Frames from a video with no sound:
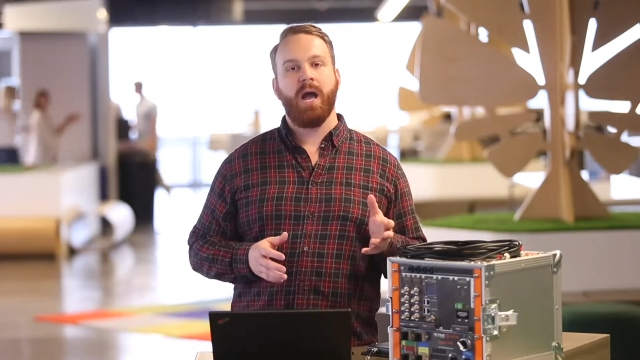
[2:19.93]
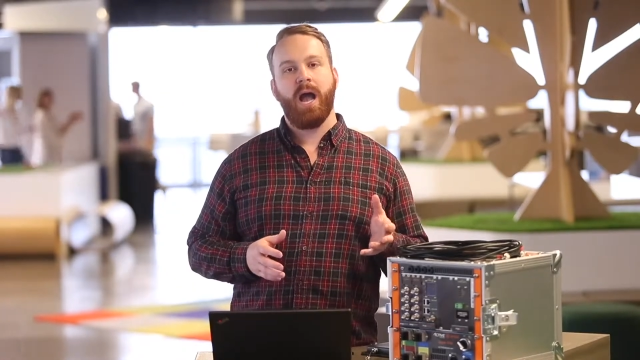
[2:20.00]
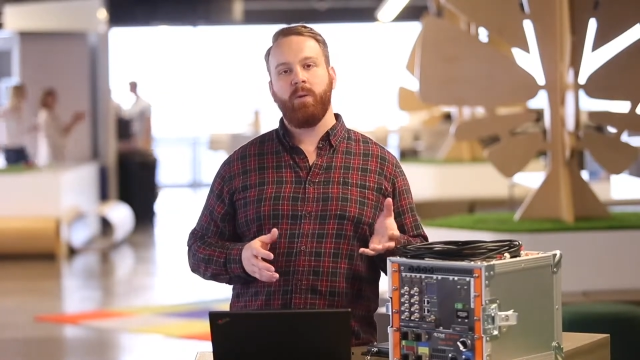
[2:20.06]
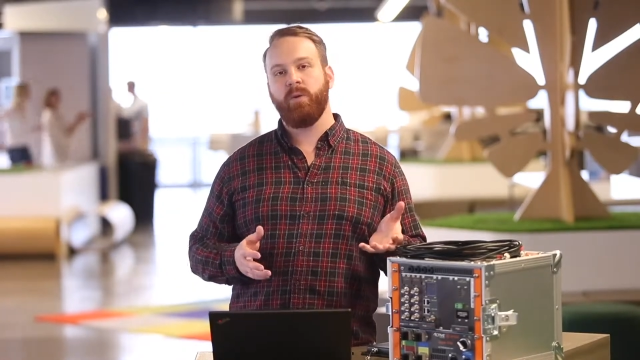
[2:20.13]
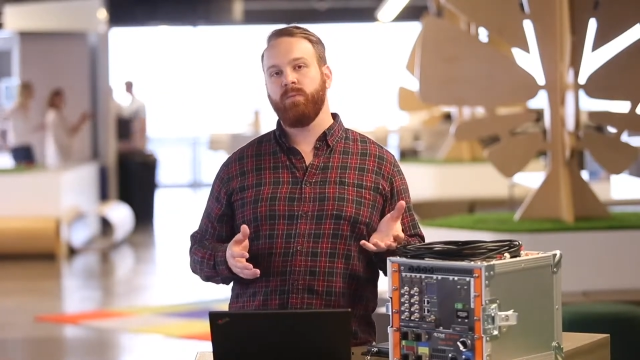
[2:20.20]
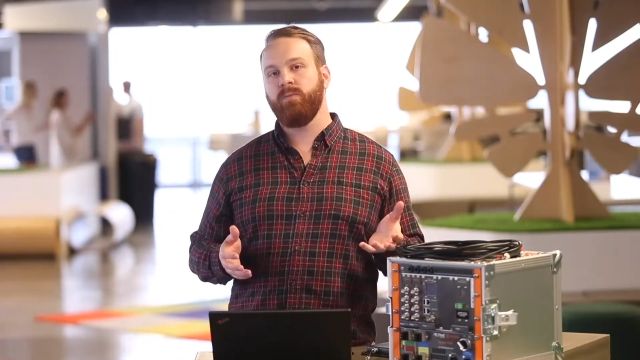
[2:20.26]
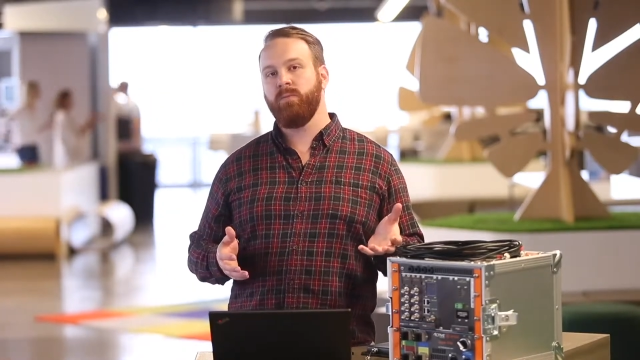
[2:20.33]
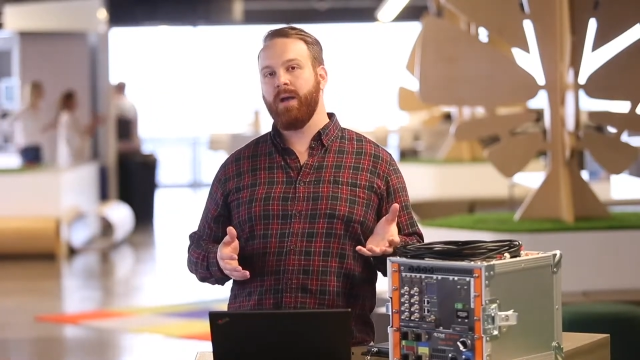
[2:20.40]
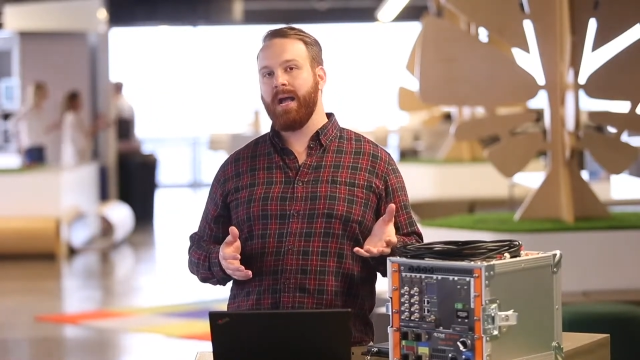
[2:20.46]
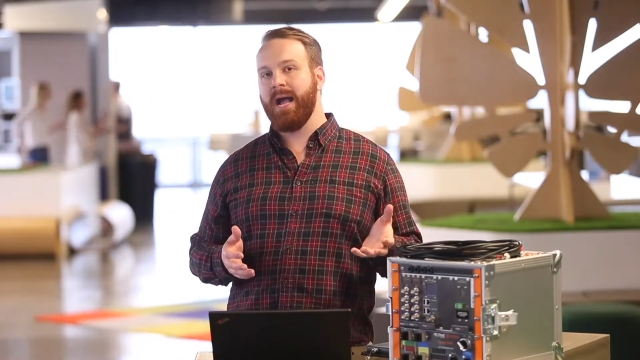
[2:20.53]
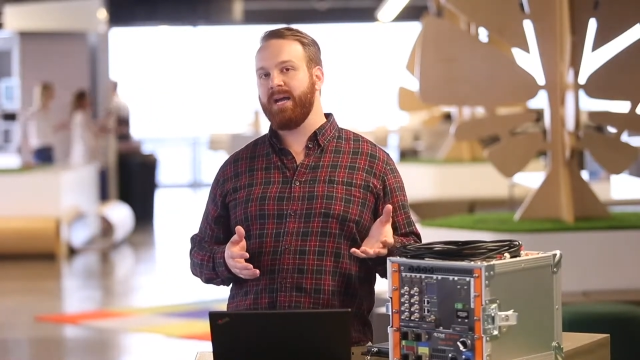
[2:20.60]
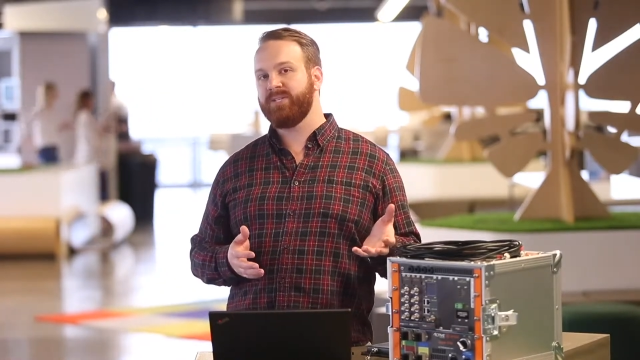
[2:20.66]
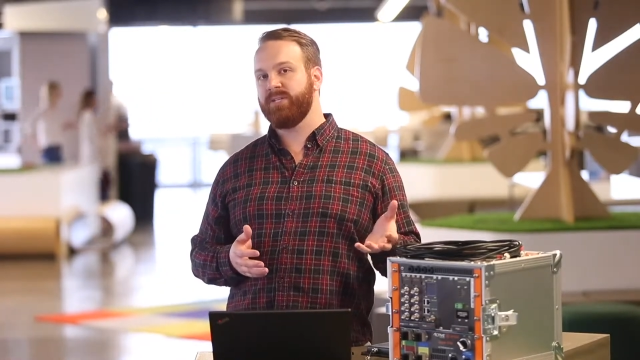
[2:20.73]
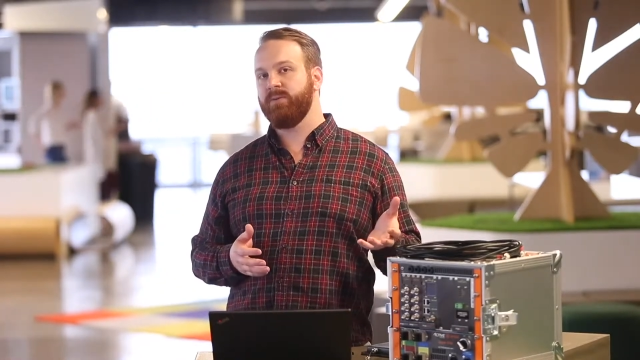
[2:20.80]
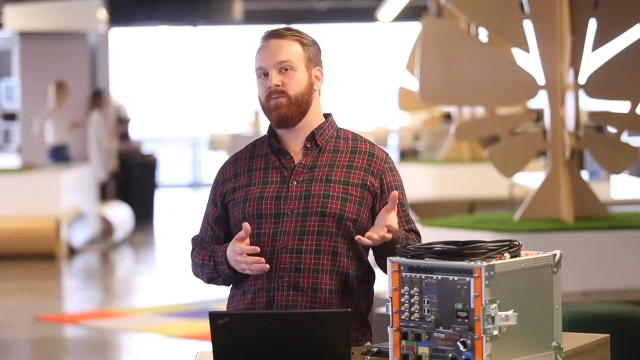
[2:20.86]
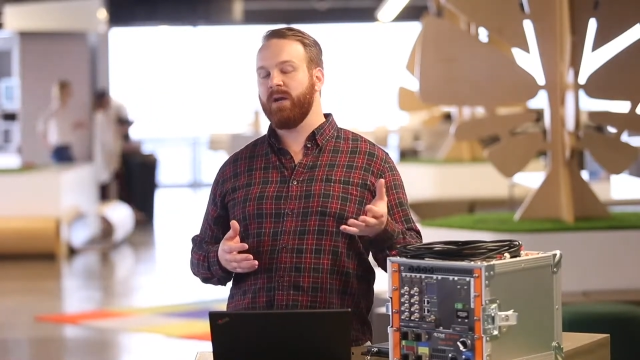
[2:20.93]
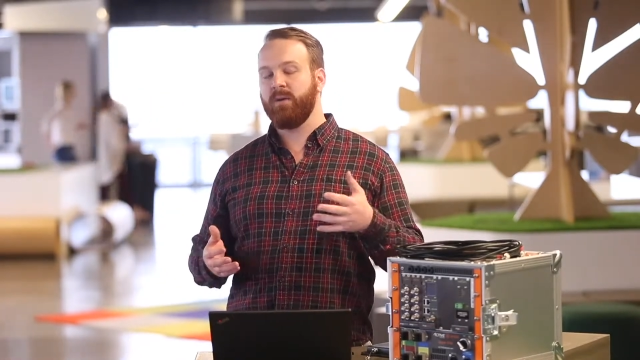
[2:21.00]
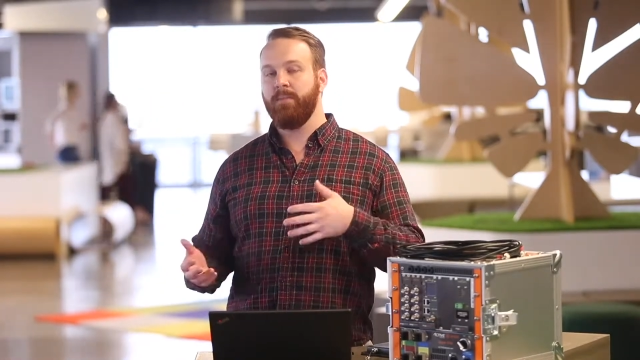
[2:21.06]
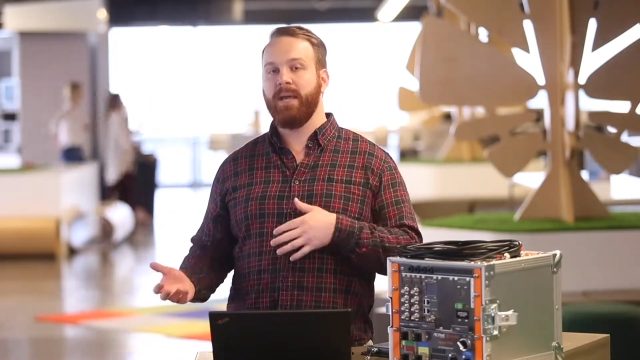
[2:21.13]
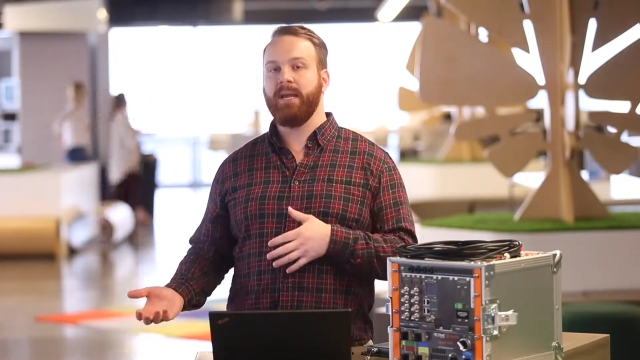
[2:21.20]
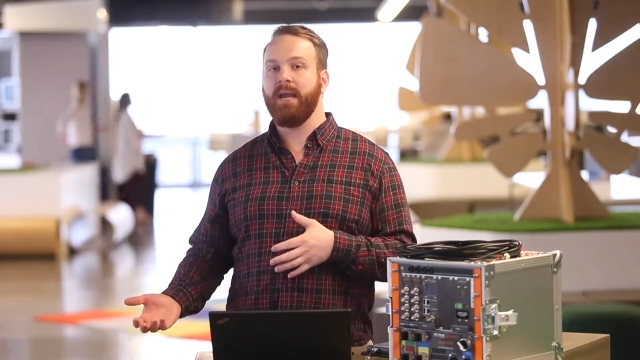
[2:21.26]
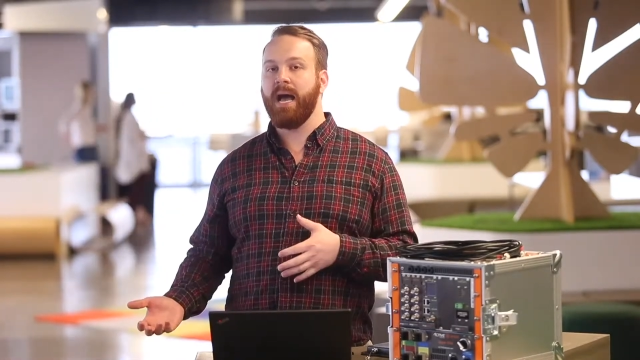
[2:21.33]
I would actually
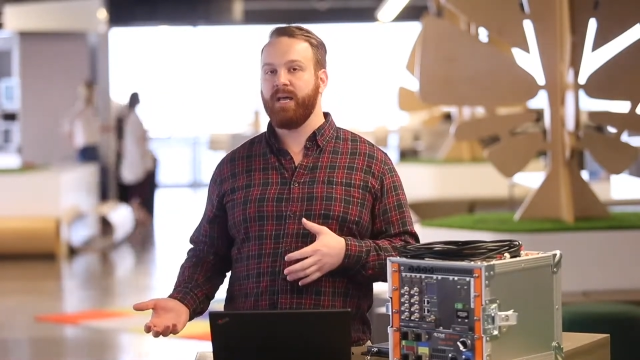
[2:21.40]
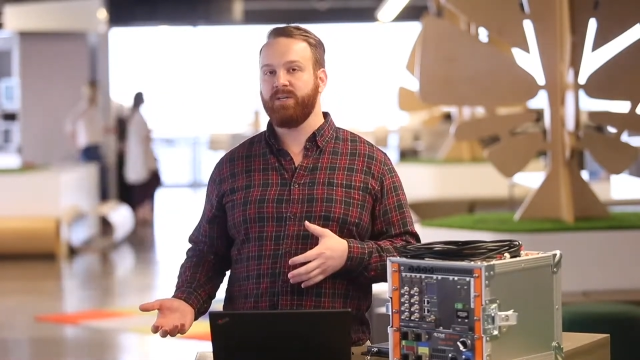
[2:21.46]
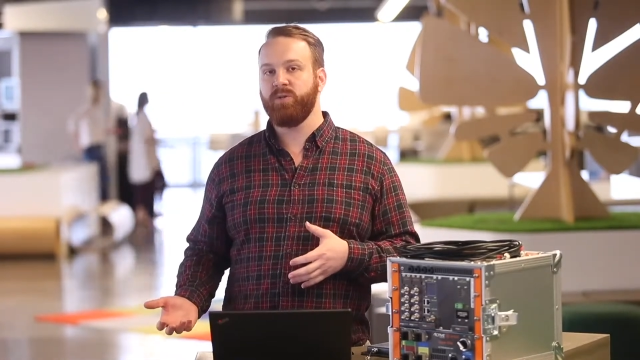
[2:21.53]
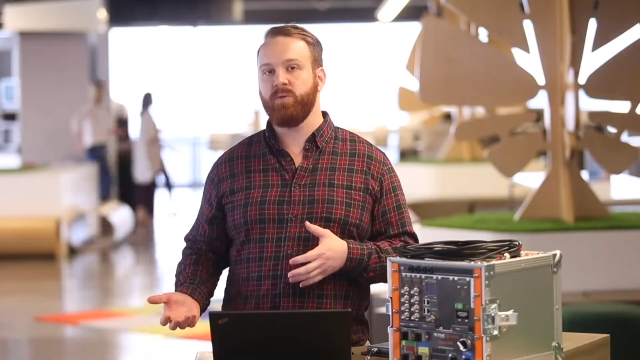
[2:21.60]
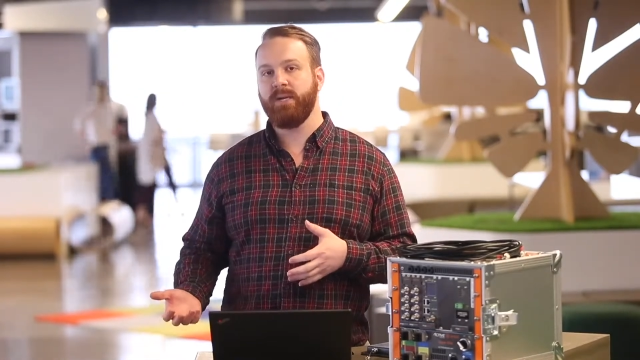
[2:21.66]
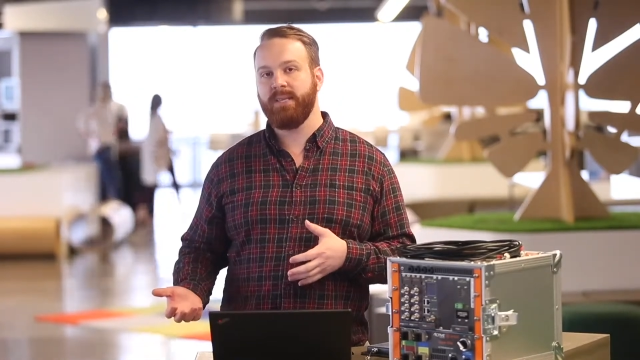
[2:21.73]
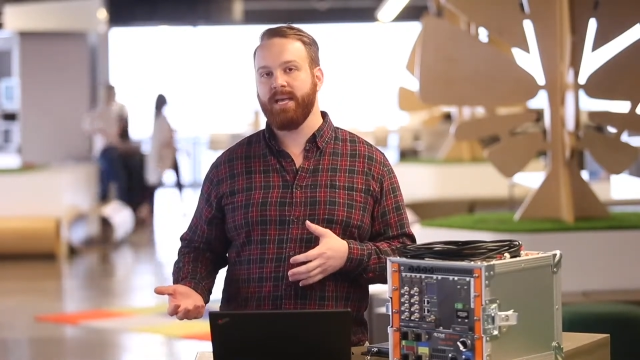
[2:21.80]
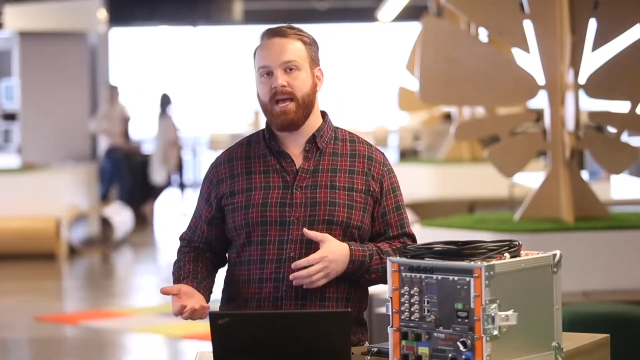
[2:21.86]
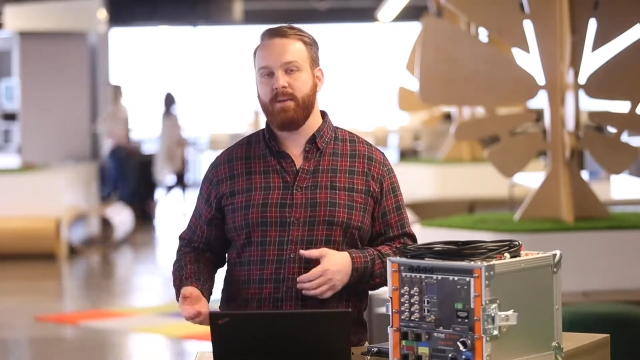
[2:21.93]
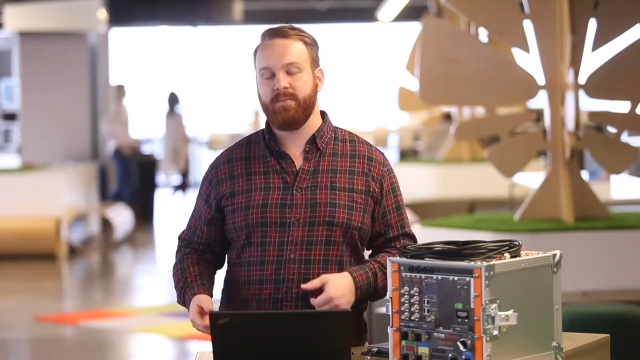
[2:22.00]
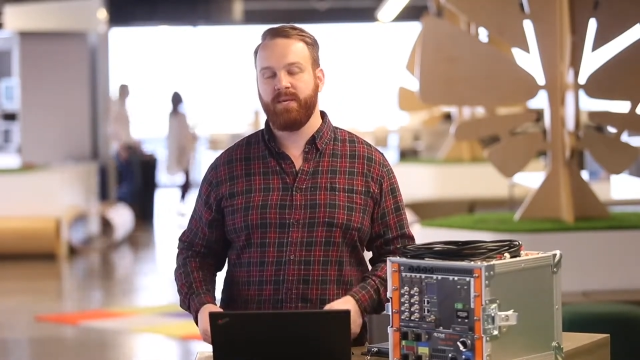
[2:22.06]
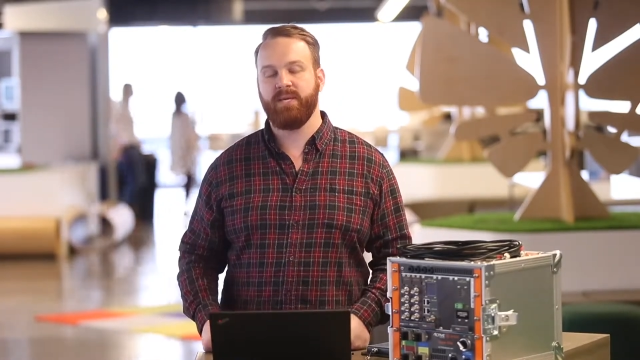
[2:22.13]
recommend not doing that,